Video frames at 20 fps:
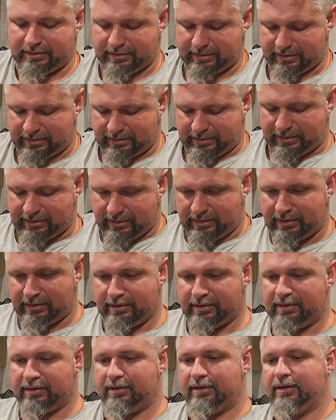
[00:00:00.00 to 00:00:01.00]

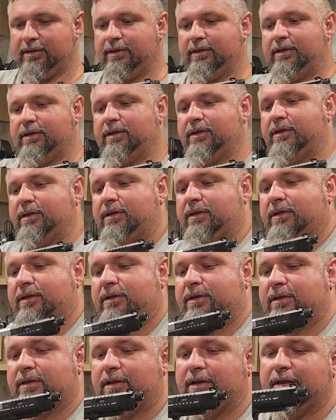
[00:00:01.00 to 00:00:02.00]

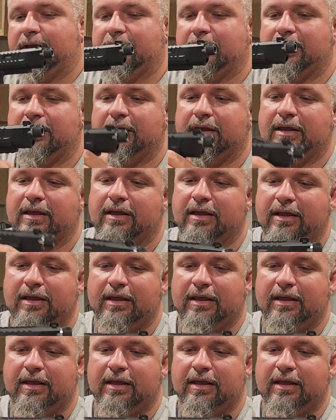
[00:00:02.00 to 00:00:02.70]
(no one is talking)